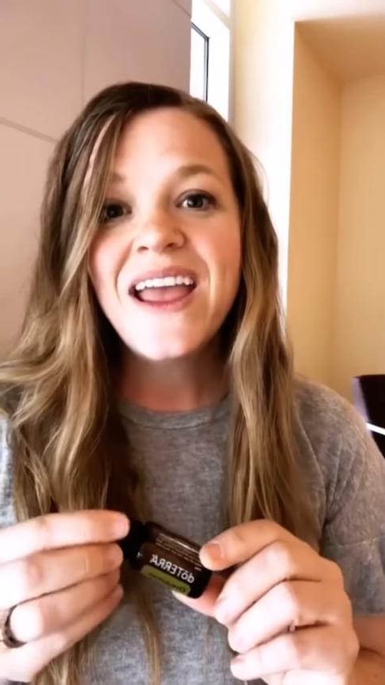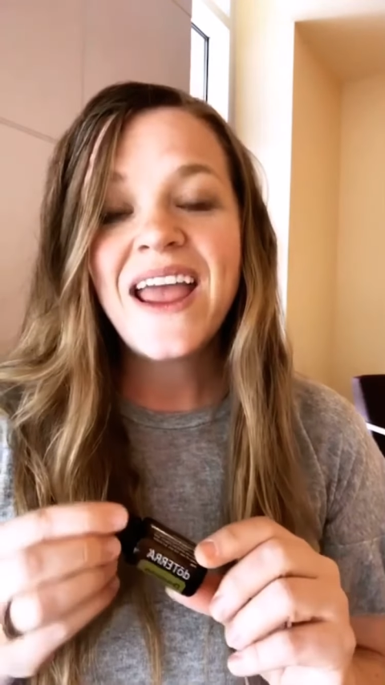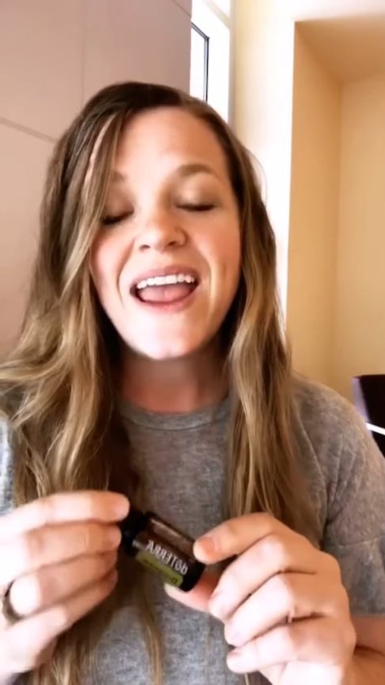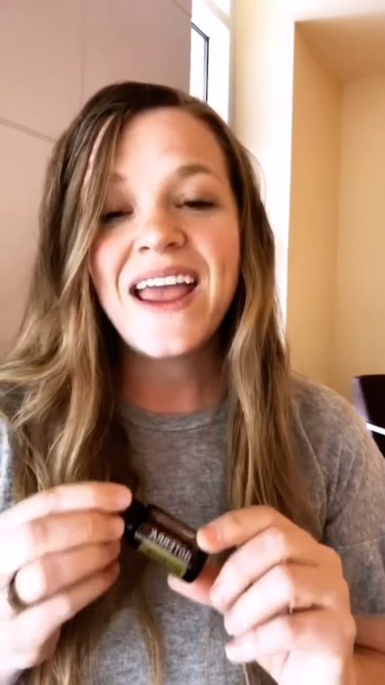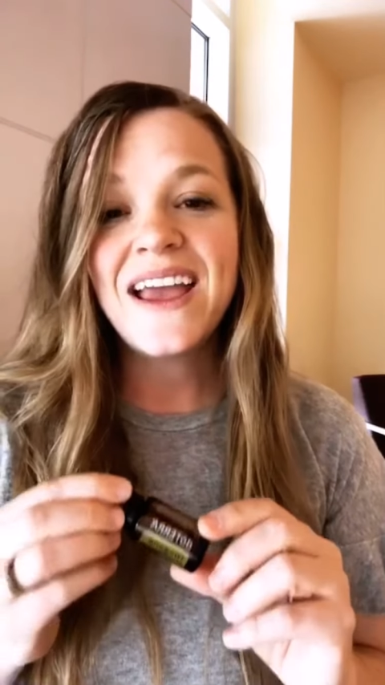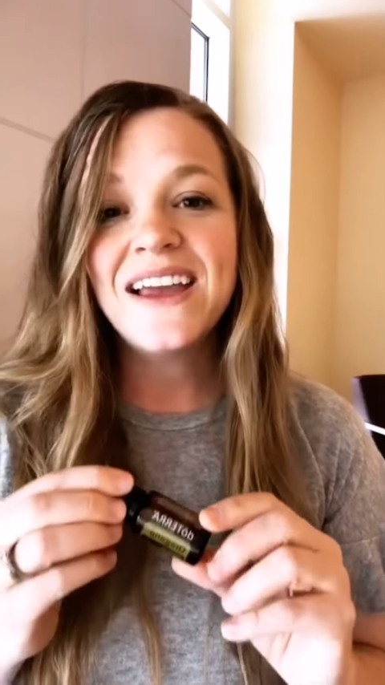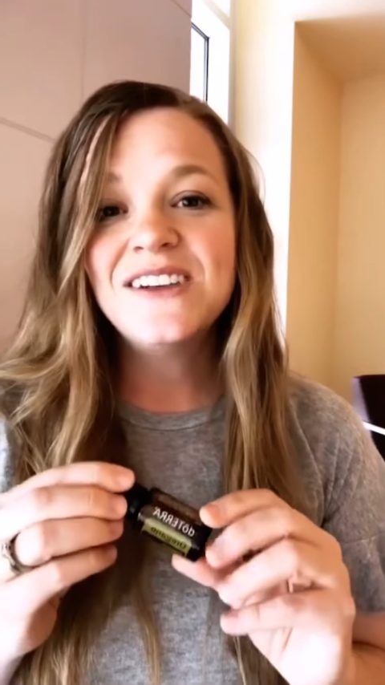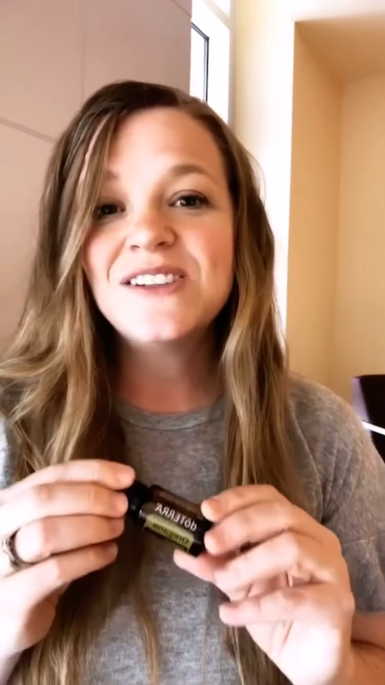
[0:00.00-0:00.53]

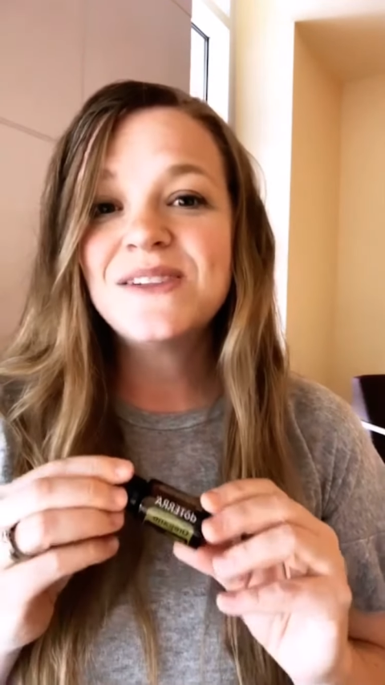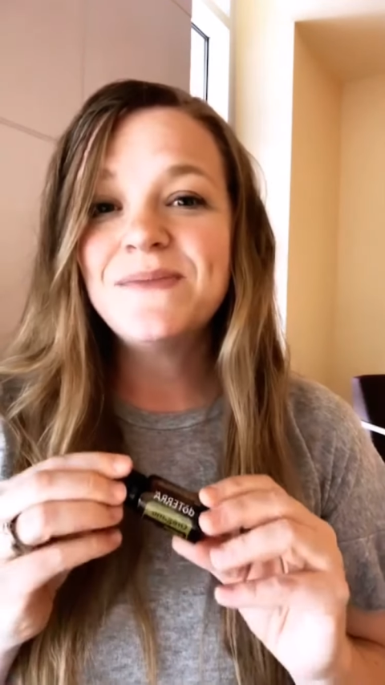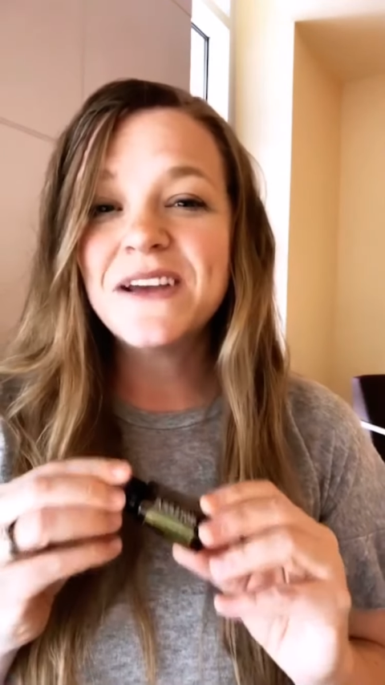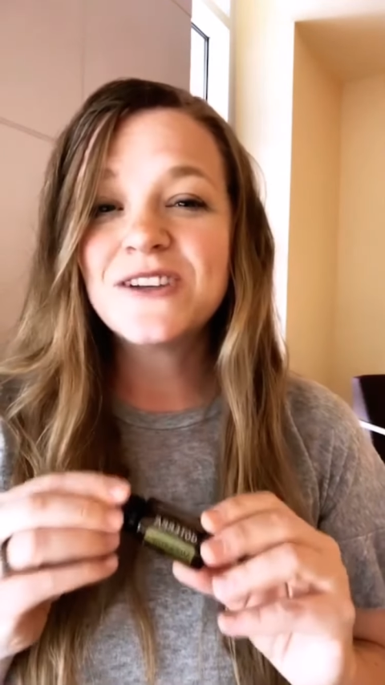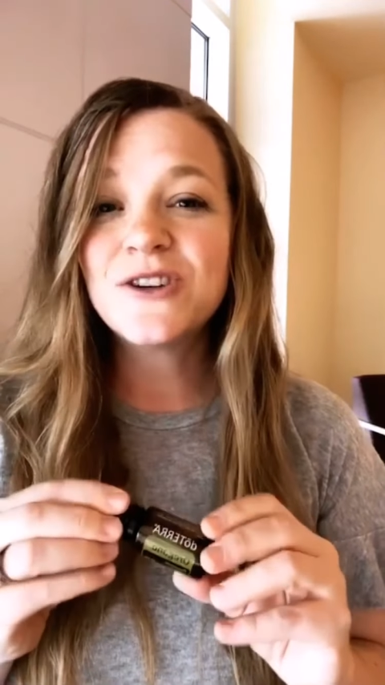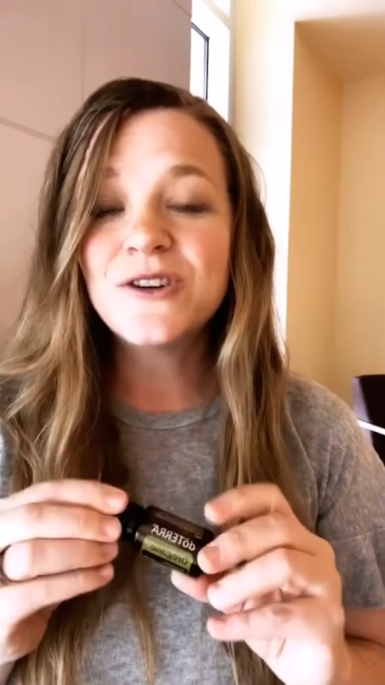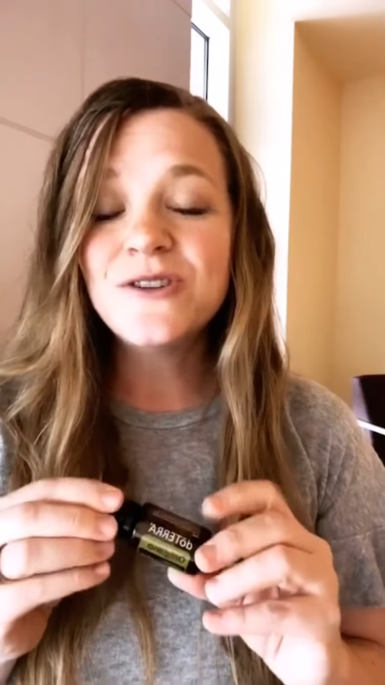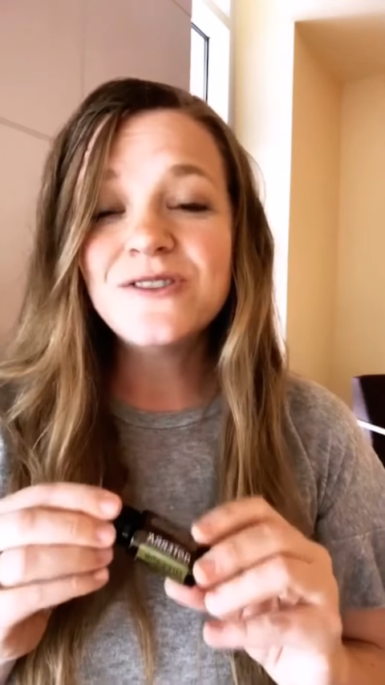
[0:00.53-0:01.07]
and just make
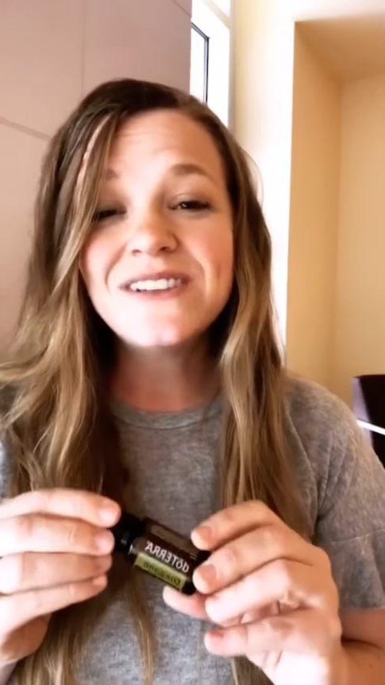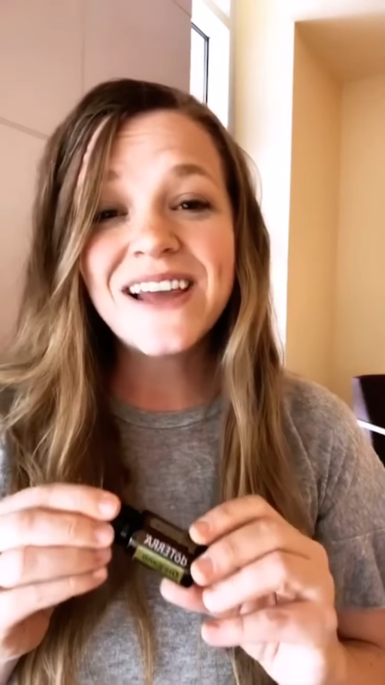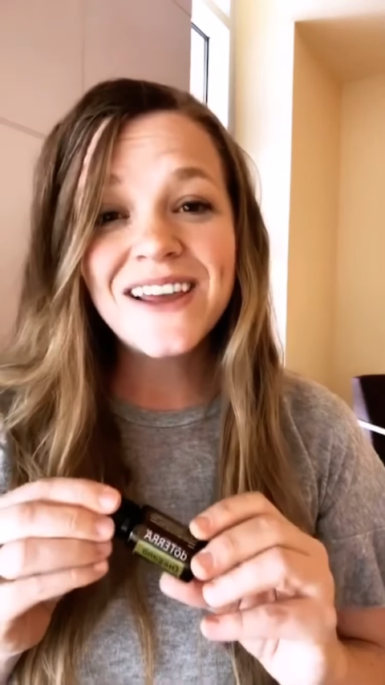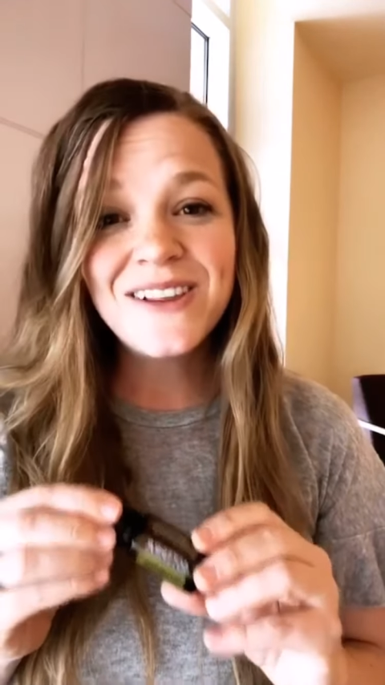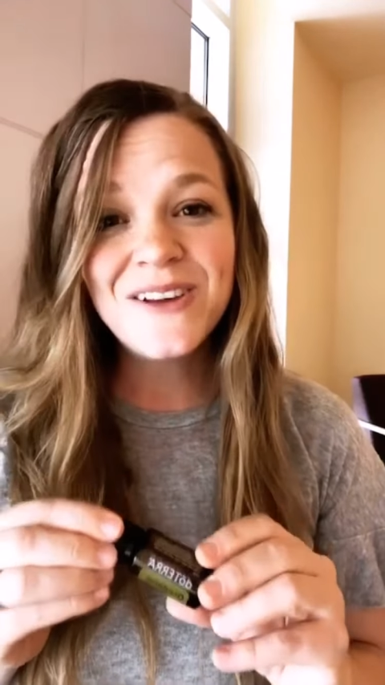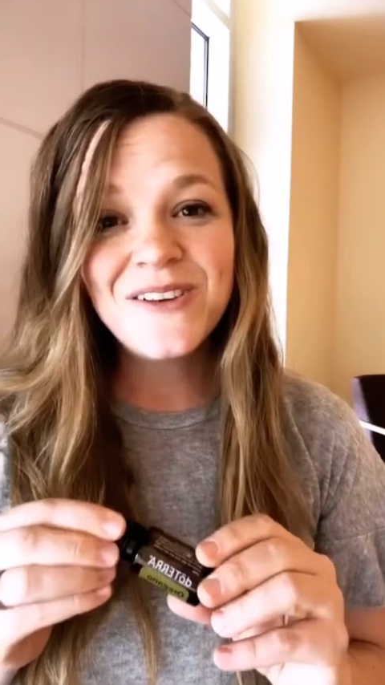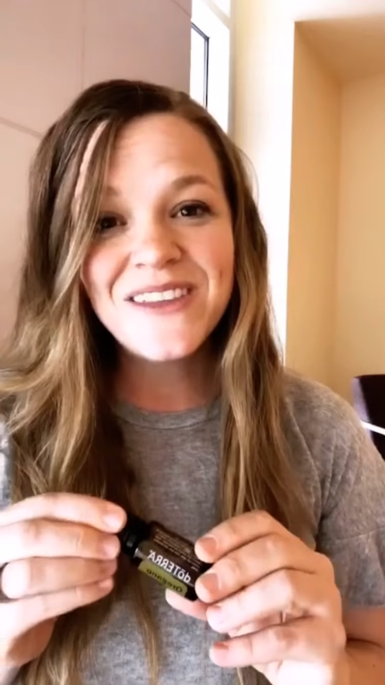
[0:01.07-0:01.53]
sure you dilute.